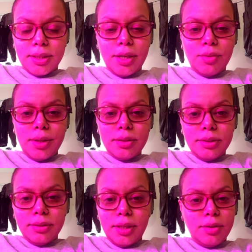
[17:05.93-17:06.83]
They're
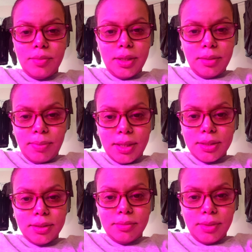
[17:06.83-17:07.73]
already
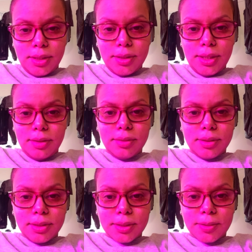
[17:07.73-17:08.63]
bottling Mother Earth.
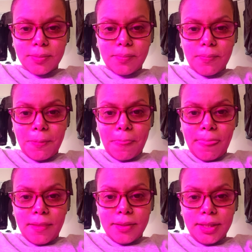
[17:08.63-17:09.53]

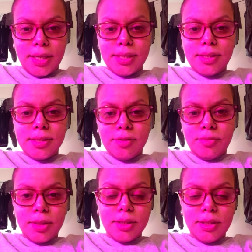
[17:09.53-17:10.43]
The essence of
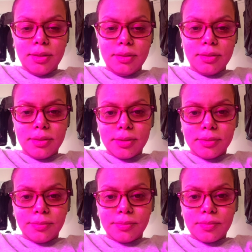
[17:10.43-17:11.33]
Mother Earth.
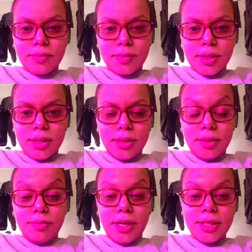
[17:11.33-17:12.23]

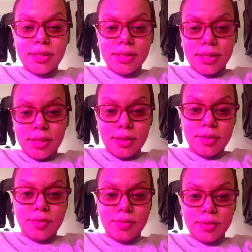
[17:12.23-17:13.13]
The essence
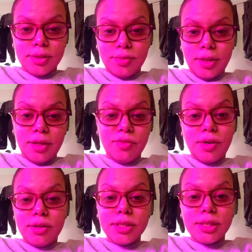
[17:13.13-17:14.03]
of the
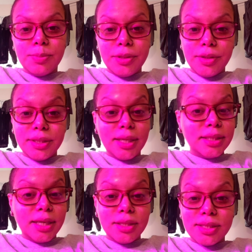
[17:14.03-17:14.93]
rainforest spirit
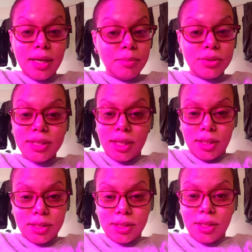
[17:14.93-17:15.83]
that they
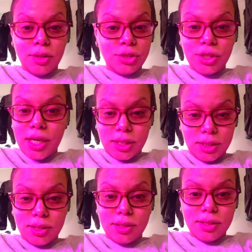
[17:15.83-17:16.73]
simultaneously are
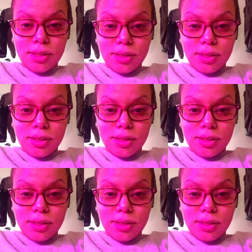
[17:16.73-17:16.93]
trashing.